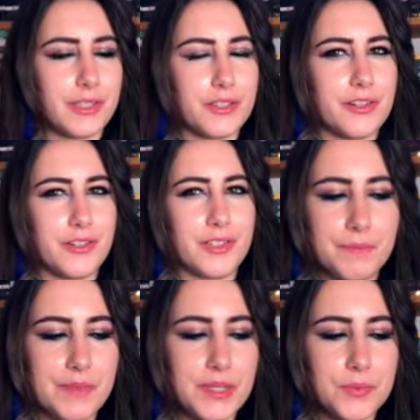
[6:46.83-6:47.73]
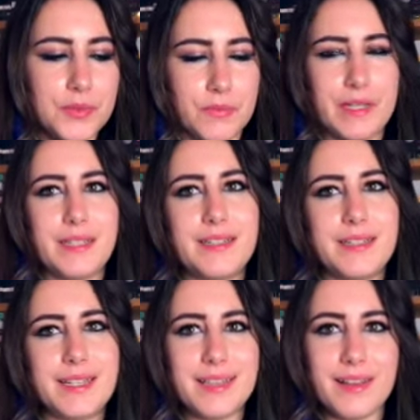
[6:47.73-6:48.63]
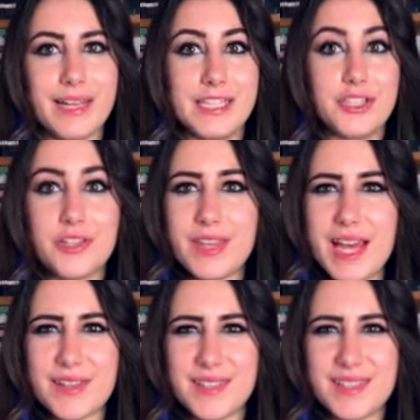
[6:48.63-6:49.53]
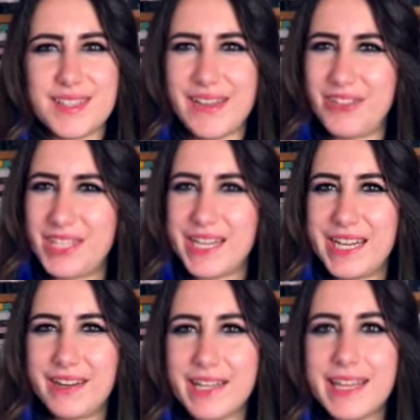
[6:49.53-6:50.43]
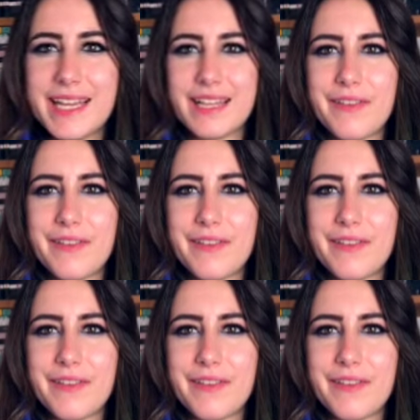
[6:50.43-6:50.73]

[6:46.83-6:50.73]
Dude, this was written in like 2017, I think.